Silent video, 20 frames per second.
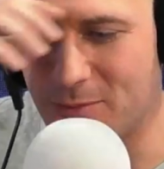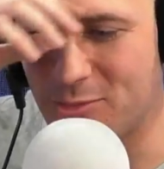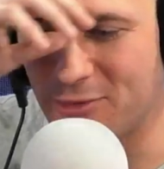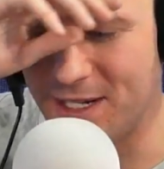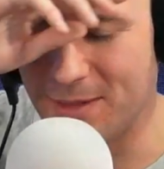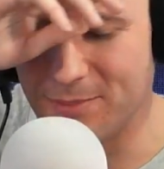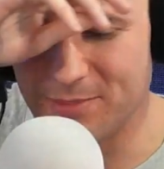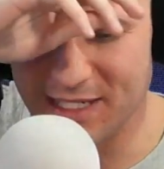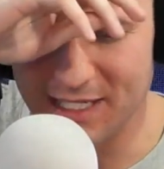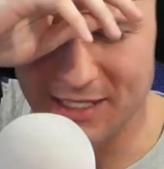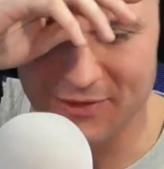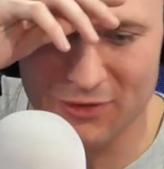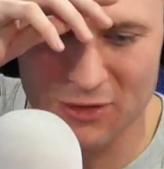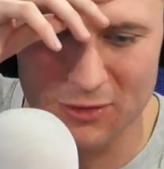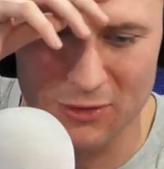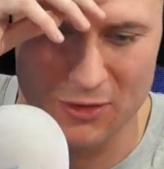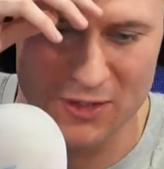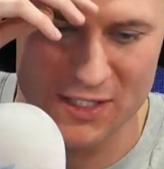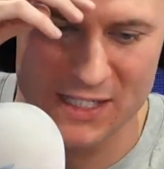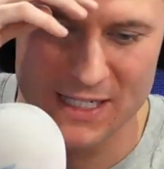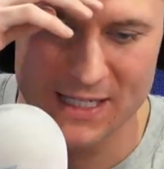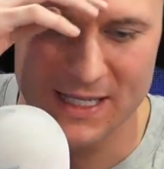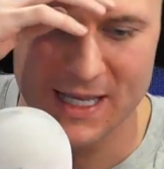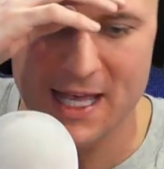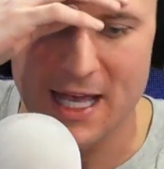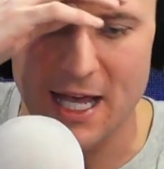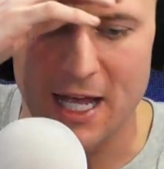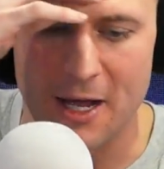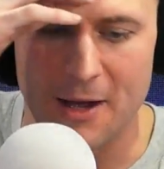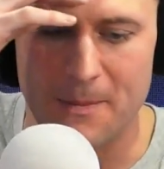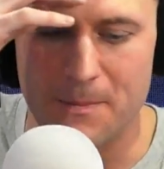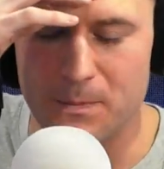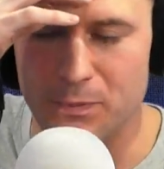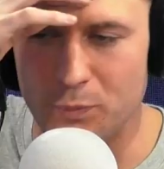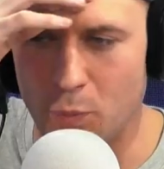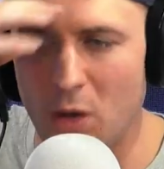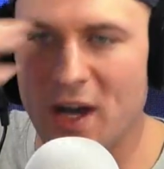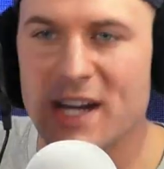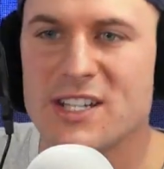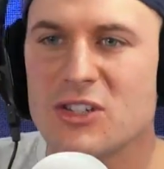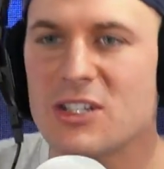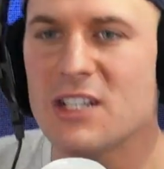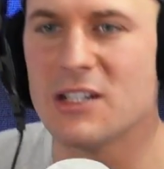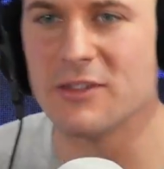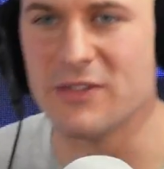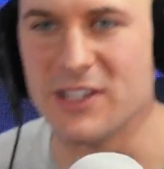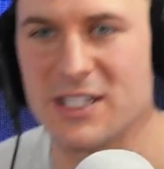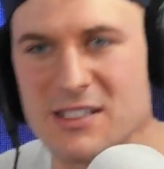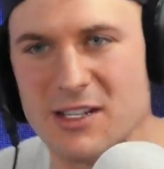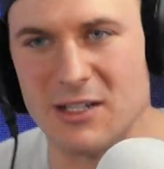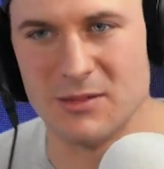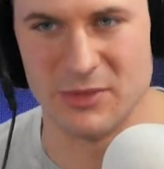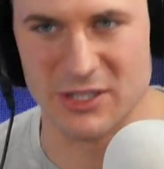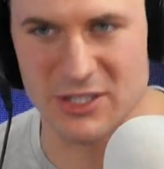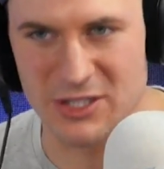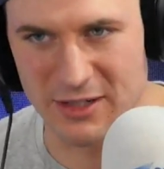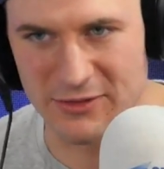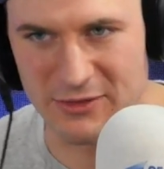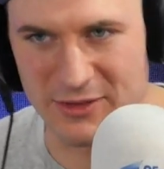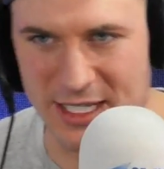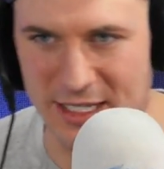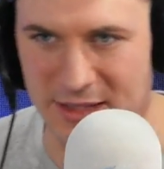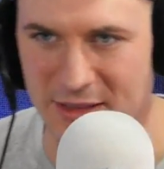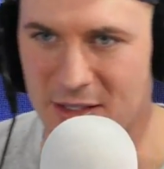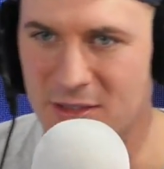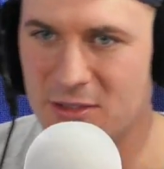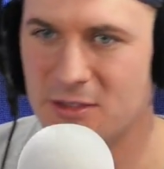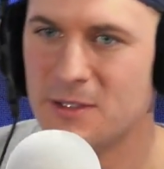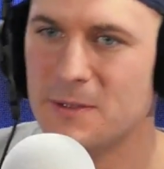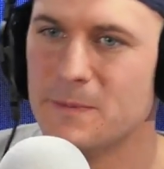Brit, Billie, of course. Um, why do you love it so much over here, though?